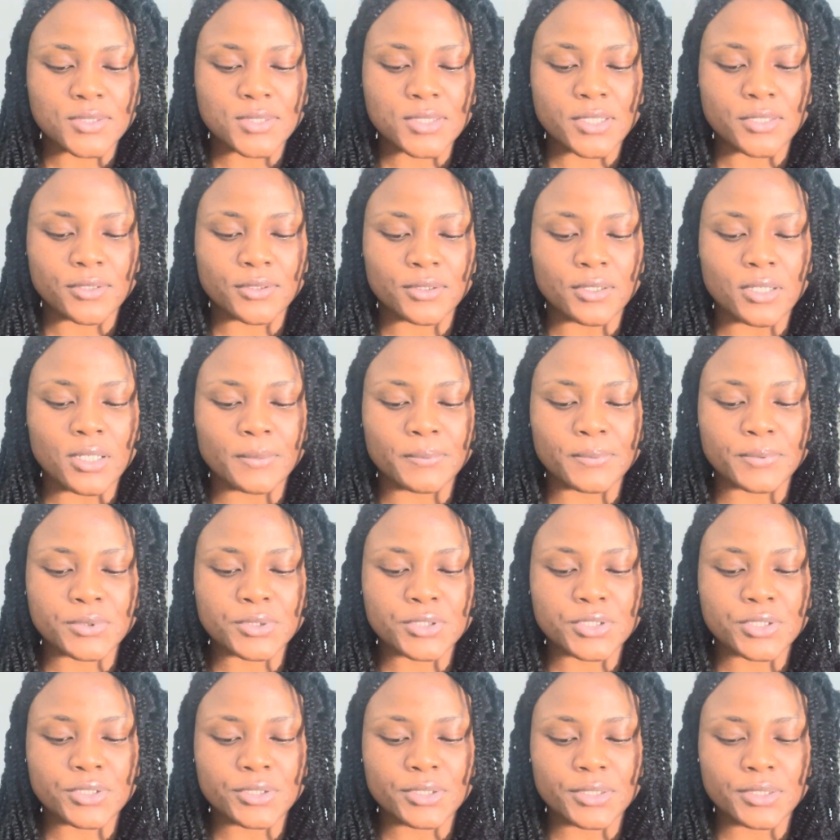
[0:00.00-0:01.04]
and the
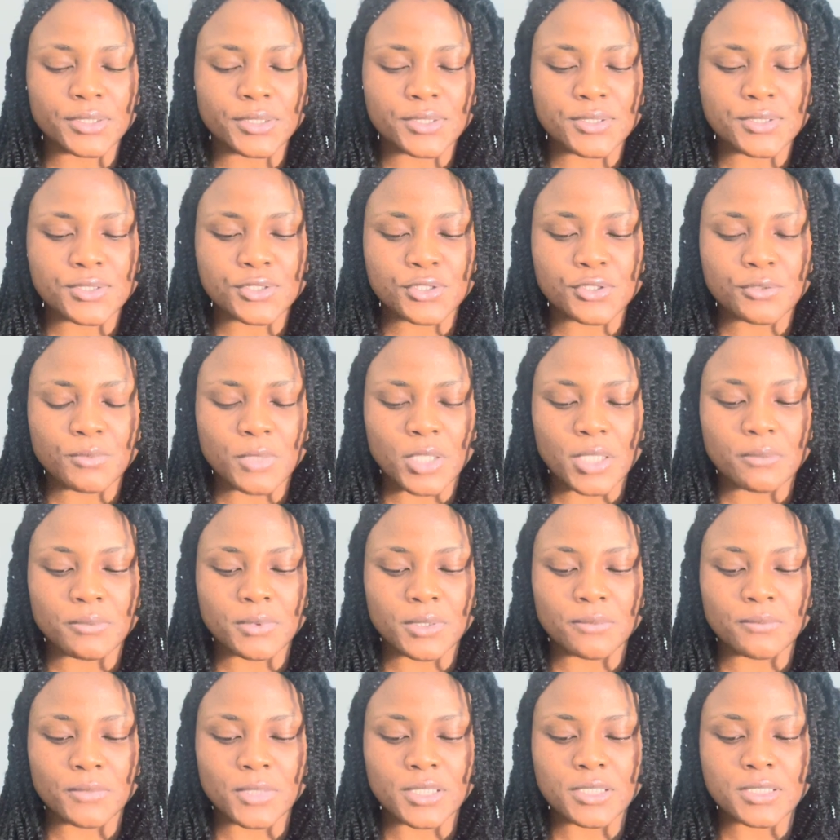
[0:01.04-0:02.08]
opportunities you may be
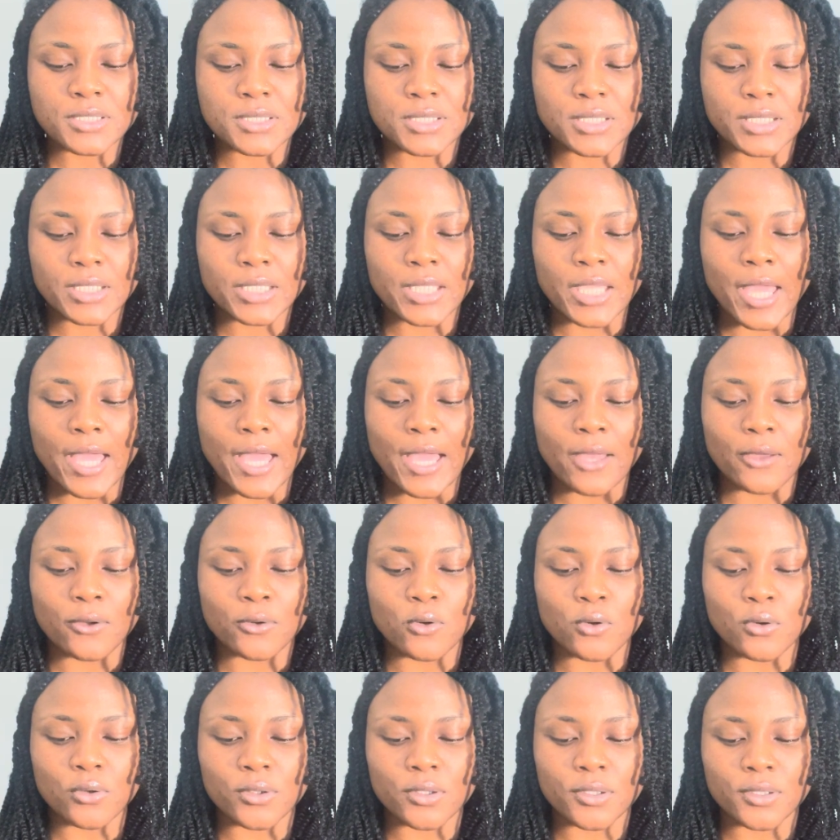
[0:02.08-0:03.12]
missing out
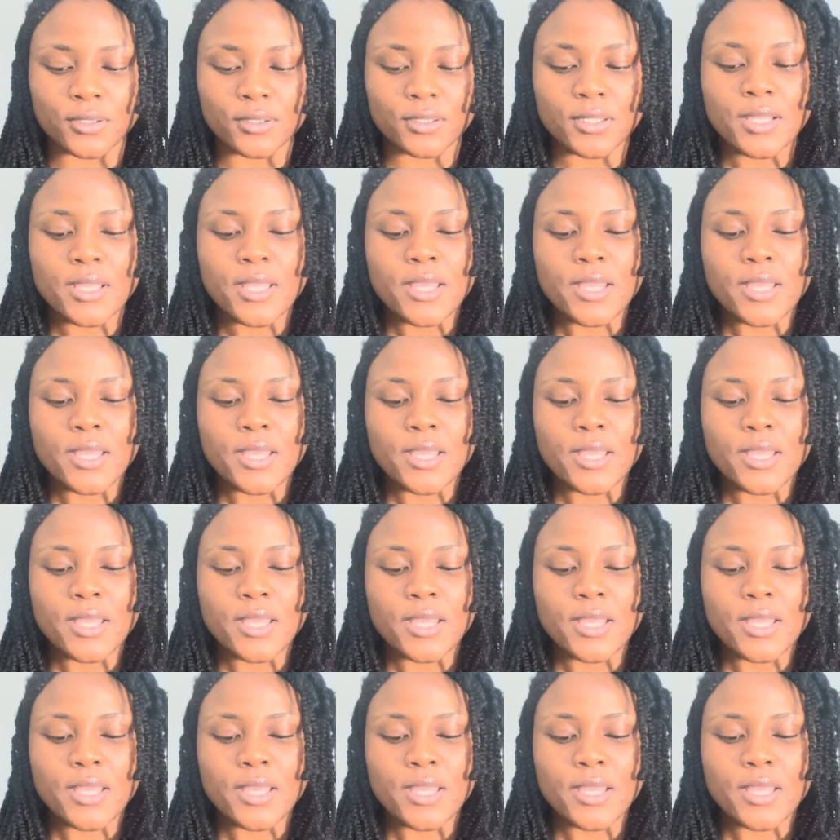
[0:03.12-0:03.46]
on